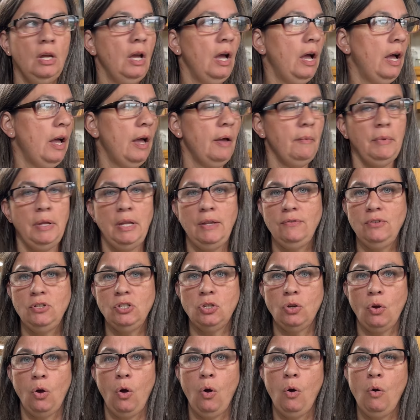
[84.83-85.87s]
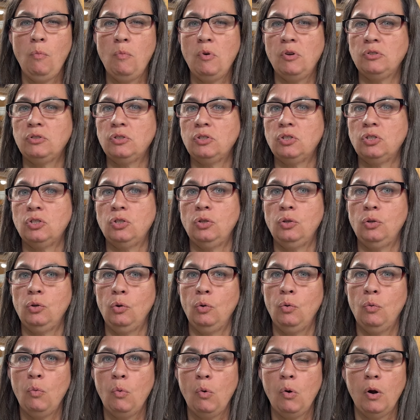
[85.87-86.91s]
um, even to almost
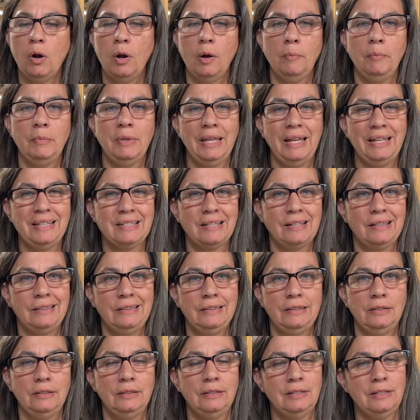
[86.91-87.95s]
too warm, that's a,